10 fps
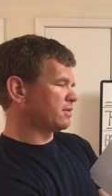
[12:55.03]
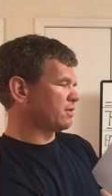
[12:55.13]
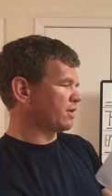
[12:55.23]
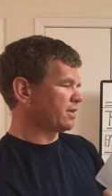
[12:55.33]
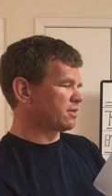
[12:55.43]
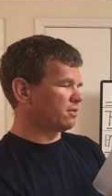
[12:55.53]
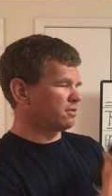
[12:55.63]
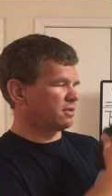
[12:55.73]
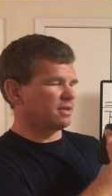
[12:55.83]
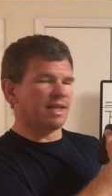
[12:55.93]
Okay, so
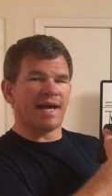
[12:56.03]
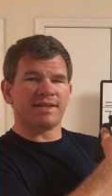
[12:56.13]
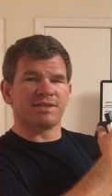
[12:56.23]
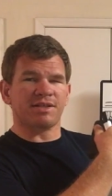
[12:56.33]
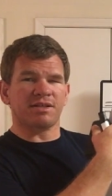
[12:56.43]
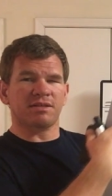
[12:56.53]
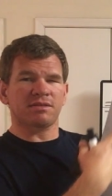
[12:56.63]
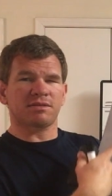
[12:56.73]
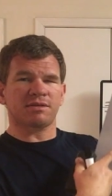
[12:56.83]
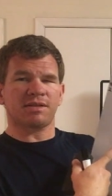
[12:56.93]
last year,
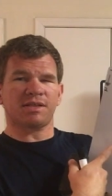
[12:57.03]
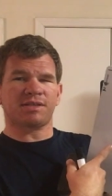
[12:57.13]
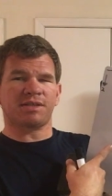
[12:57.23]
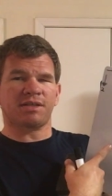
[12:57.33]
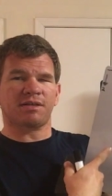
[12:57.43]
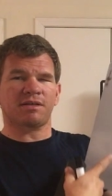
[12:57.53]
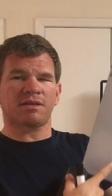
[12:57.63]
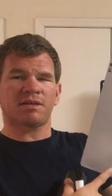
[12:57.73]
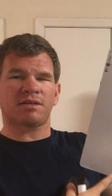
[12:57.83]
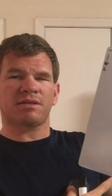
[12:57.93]
this year,
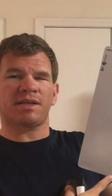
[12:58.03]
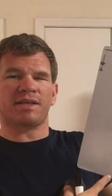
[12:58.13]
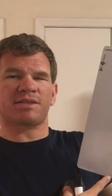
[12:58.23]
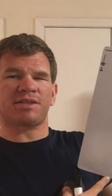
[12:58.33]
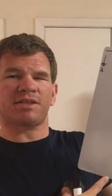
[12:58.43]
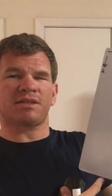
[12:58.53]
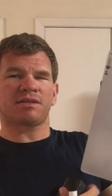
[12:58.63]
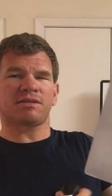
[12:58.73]
next year.